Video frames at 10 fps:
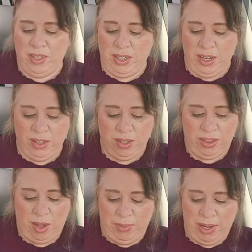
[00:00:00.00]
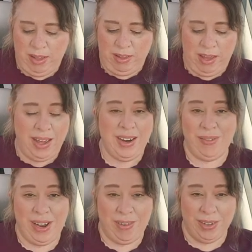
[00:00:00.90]
you need a good thumbnail, and I
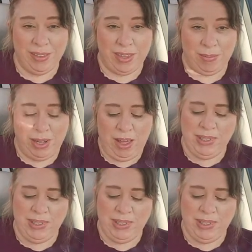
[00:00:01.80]
never have a good thumbnail.